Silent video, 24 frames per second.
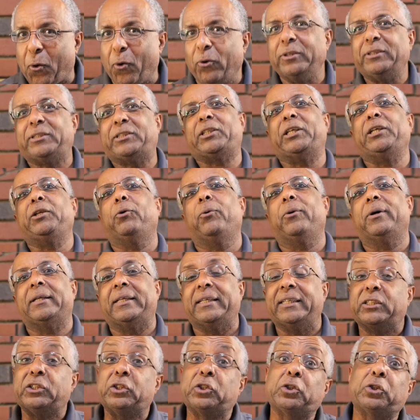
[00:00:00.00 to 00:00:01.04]

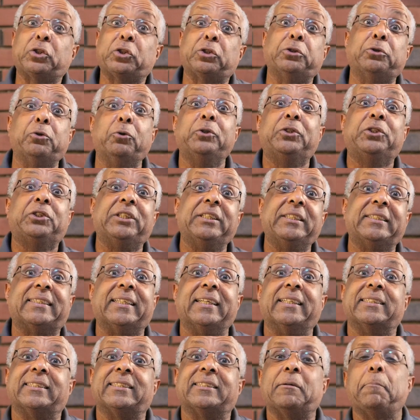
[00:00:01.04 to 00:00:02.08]
continually, through
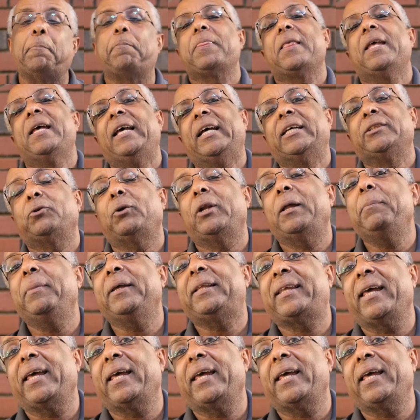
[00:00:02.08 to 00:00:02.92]
Jesus. So let me